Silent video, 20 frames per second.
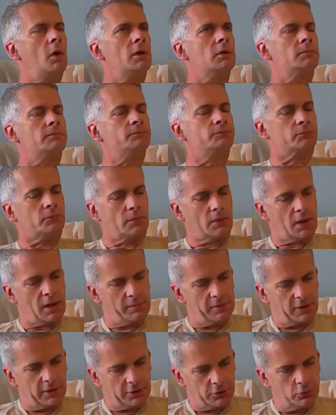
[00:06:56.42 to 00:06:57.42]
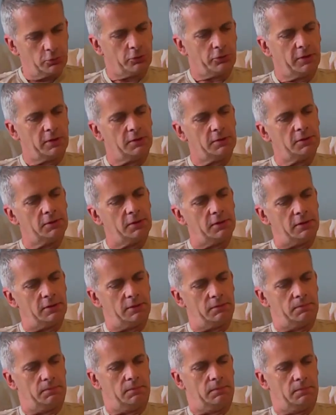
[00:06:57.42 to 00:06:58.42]
Well, I mean, I do think that
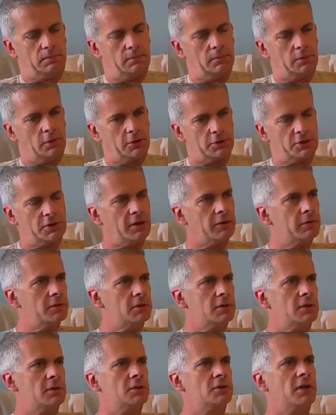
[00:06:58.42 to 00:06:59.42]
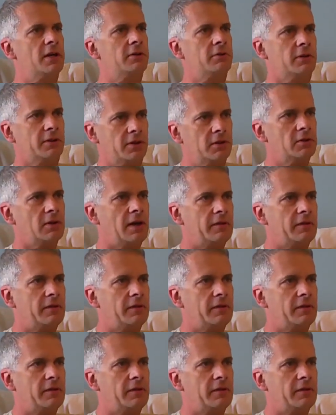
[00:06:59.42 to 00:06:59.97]
the austerity agenda, I think you